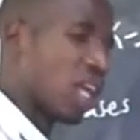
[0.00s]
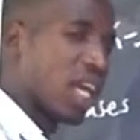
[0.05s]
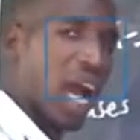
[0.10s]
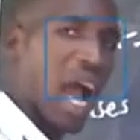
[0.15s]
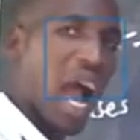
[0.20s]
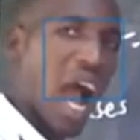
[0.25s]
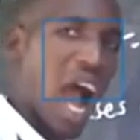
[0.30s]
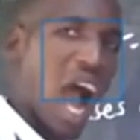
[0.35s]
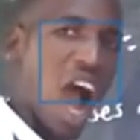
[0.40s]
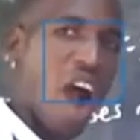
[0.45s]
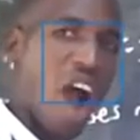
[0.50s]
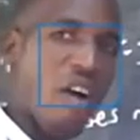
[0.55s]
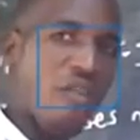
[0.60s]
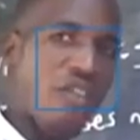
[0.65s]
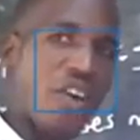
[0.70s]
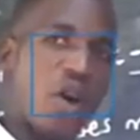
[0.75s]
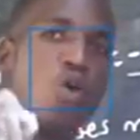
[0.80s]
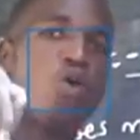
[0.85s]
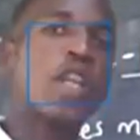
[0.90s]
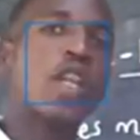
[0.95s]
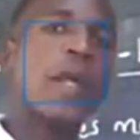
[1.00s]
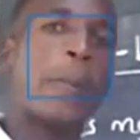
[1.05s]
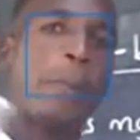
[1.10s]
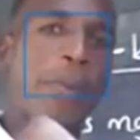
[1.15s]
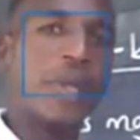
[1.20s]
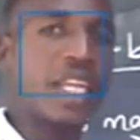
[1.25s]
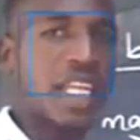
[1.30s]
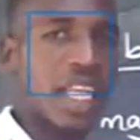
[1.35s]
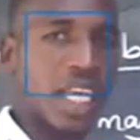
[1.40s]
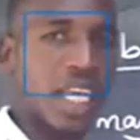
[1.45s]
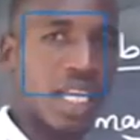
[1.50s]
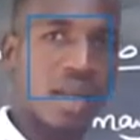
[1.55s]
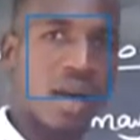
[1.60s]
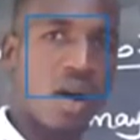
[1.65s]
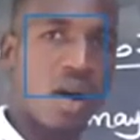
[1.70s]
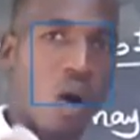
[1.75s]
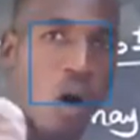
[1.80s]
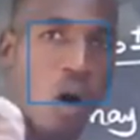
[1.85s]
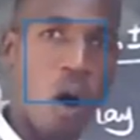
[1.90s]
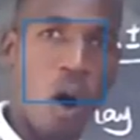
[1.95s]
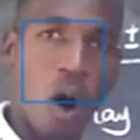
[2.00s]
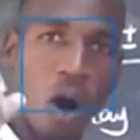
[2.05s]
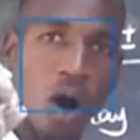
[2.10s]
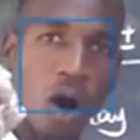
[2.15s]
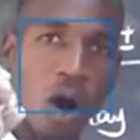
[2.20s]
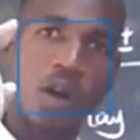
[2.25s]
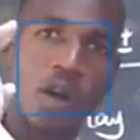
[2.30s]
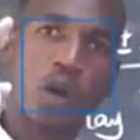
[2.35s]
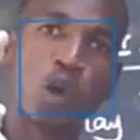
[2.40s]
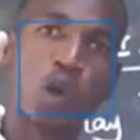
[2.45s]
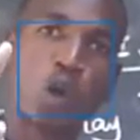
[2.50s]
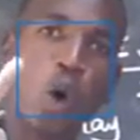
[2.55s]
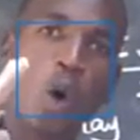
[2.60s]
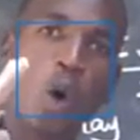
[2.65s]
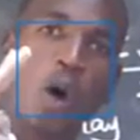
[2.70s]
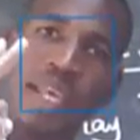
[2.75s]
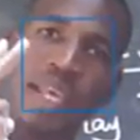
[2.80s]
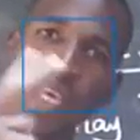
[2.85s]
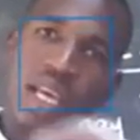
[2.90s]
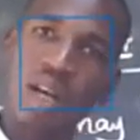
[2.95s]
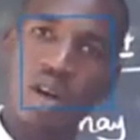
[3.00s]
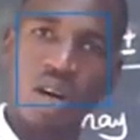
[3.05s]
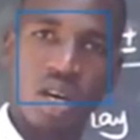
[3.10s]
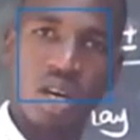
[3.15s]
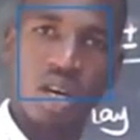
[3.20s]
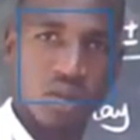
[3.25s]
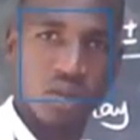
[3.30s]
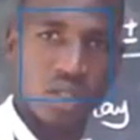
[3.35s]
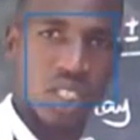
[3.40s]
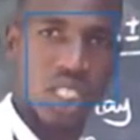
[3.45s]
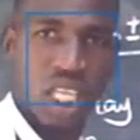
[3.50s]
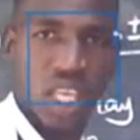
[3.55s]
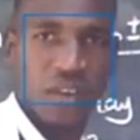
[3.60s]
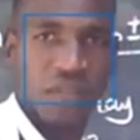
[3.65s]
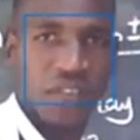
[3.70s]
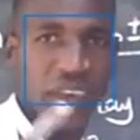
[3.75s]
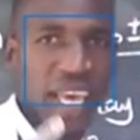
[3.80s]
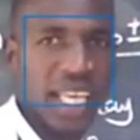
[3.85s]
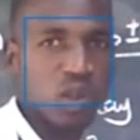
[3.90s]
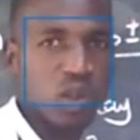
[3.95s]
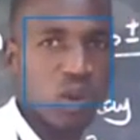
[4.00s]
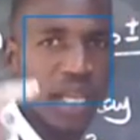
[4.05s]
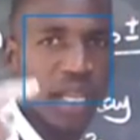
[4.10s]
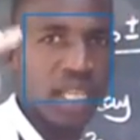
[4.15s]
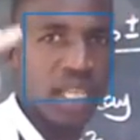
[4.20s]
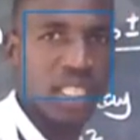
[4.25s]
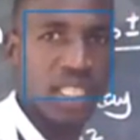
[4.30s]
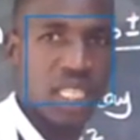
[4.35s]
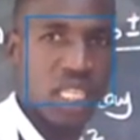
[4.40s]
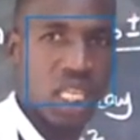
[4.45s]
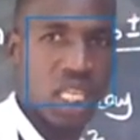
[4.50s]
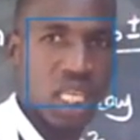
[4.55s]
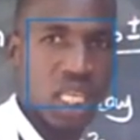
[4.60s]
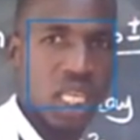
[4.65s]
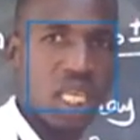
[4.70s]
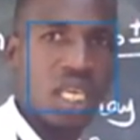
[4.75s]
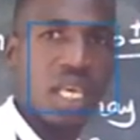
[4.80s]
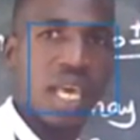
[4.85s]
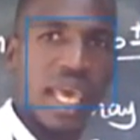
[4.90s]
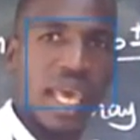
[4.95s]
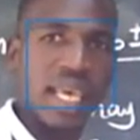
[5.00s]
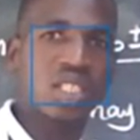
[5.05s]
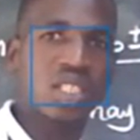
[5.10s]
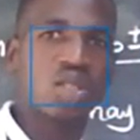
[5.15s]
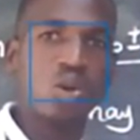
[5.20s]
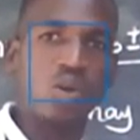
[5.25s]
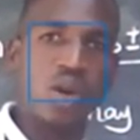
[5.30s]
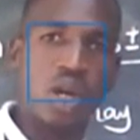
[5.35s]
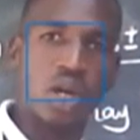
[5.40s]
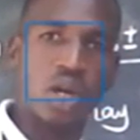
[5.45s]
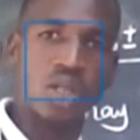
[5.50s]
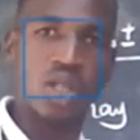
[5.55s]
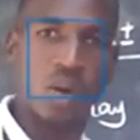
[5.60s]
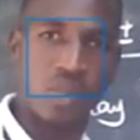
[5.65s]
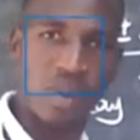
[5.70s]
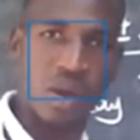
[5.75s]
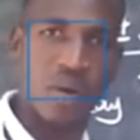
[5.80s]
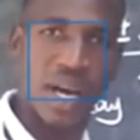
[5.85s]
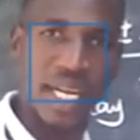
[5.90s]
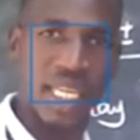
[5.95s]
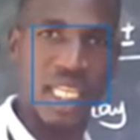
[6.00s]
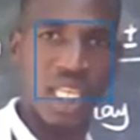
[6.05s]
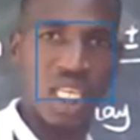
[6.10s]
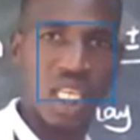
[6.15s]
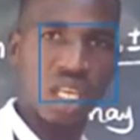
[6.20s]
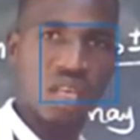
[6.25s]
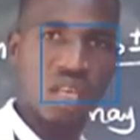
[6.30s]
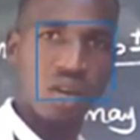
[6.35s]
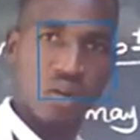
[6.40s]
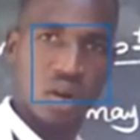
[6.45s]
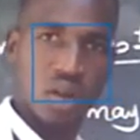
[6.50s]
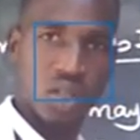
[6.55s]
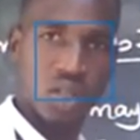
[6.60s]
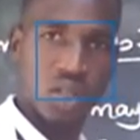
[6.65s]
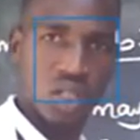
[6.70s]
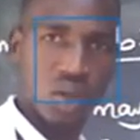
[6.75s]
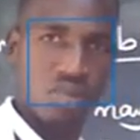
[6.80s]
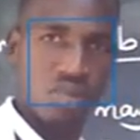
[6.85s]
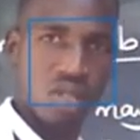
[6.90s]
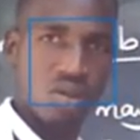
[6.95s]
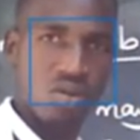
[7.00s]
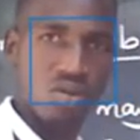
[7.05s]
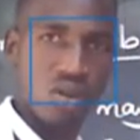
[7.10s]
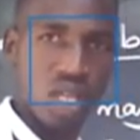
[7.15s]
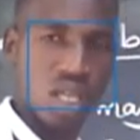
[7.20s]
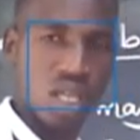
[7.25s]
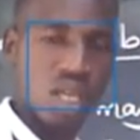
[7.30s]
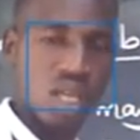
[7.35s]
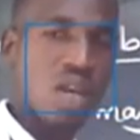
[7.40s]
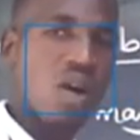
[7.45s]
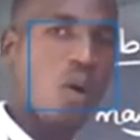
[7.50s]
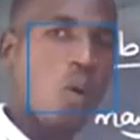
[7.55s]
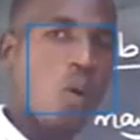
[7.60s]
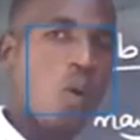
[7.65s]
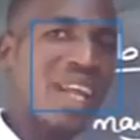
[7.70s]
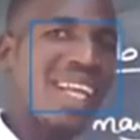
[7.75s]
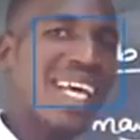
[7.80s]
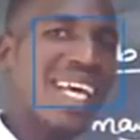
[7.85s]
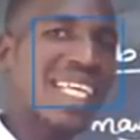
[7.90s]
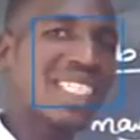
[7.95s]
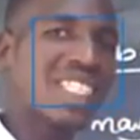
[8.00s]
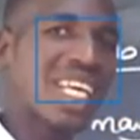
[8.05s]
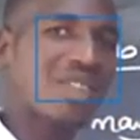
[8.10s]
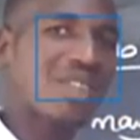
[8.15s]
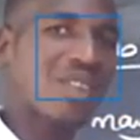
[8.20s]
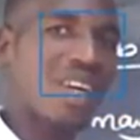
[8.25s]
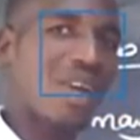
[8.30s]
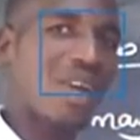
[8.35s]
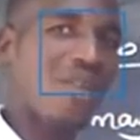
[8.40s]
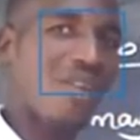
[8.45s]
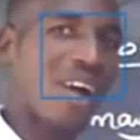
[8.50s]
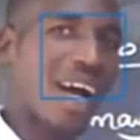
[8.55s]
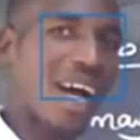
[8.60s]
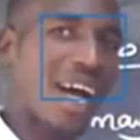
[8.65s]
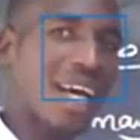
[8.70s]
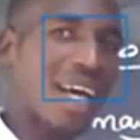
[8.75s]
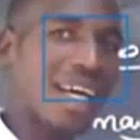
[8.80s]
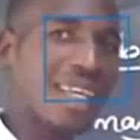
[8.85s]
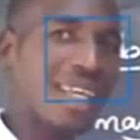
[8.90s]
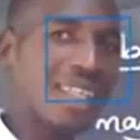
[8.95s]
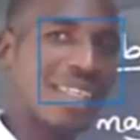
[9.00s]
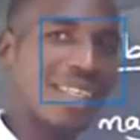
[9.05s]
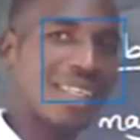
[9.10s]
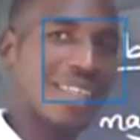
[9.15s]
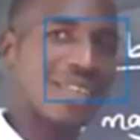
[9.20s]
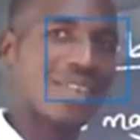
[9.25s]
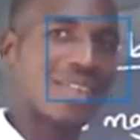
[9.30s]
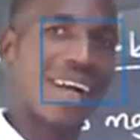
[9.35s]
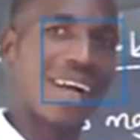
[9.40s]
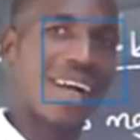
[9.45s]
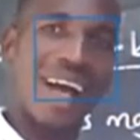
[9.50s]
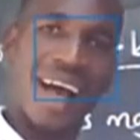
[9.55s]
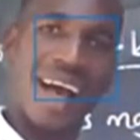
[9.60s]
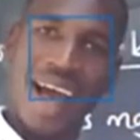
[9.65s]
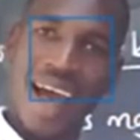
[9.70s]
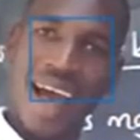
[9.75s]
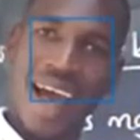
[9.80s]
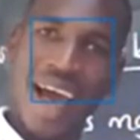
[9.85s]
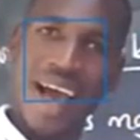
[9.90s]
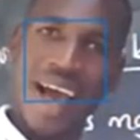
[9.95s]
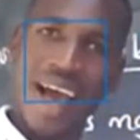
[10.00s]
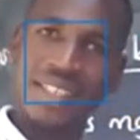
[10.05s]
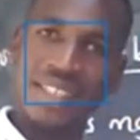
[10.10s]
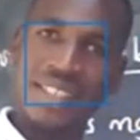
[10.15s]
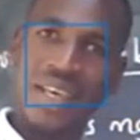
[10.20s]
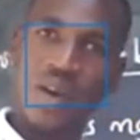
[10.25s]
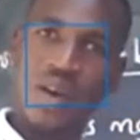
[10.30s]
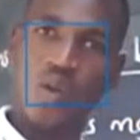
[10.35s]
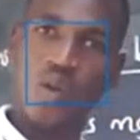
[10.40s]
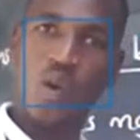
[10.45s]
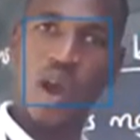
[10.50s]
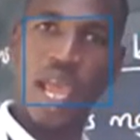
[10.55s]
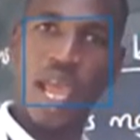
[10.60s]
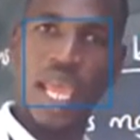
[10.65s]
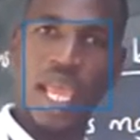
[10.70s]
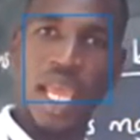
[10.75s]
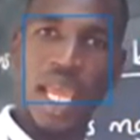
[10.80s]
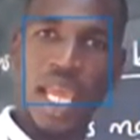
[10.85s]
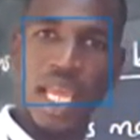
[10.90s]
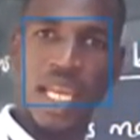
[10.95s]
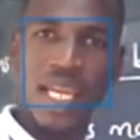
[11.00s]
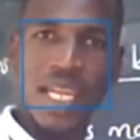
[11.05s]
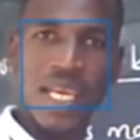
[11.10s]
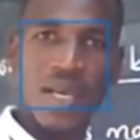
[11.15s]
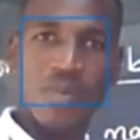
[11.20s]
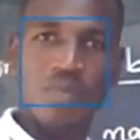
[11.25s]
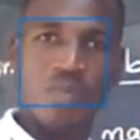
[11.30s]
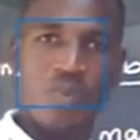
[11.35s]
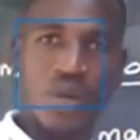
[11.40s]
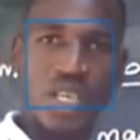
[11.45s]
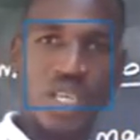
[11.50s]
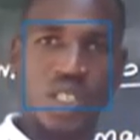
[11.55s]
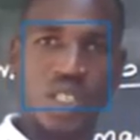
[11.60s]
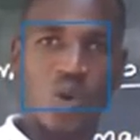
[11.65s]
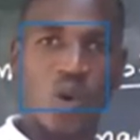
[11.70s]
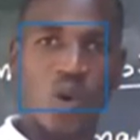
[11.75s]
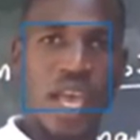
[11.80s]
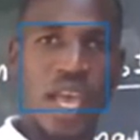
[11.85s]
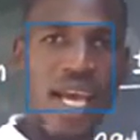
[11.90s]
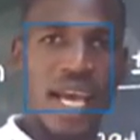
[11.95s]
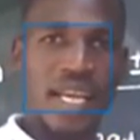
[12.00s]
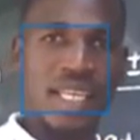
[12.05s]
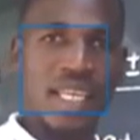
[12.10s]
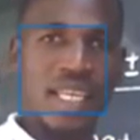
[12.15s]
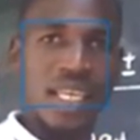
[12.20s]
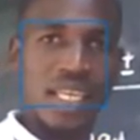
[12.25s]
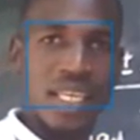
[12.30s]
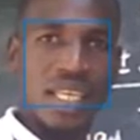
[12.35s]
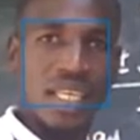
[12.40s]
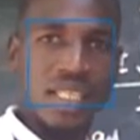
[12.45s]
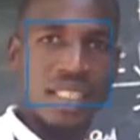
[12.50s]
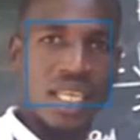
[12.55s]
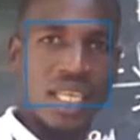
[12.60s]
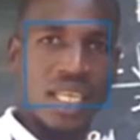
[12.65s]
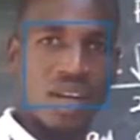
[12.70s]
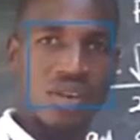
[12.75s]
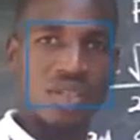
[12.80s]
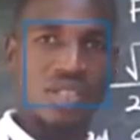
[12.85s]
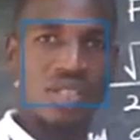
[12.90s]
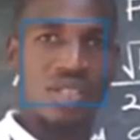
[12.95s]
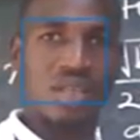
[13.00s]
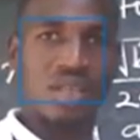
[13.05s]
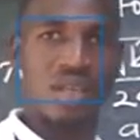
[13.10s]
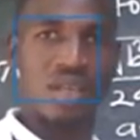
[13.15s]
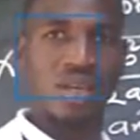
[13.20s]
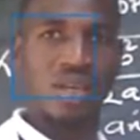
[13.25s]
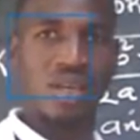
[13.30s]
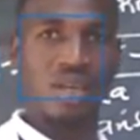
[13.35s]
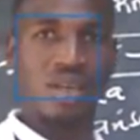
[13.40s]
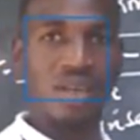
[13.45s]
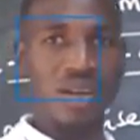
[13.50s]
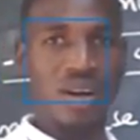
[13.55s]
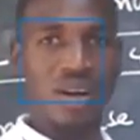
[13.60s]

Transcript: have repeated or two equal roots. If x1 is 3, x2 will also be what? Will also be 3. When does that one occur? It occurs when b squared is equal to